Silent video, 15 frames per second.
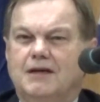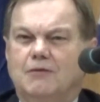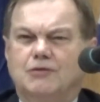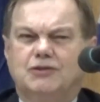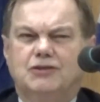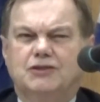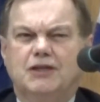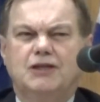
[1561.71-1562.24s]
Well,
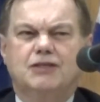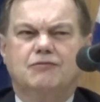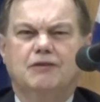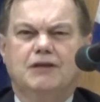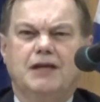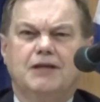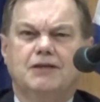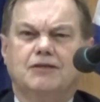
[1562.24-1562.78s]
she said he's
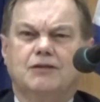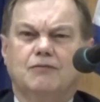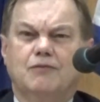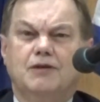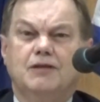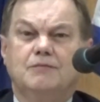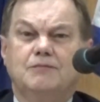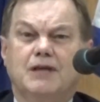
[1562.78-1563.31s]
related to
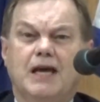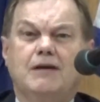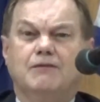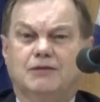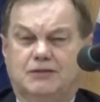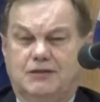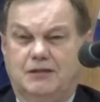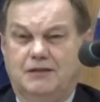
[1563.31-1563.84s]
William
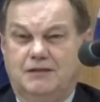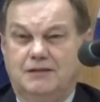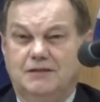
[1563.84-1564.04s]
Davidson.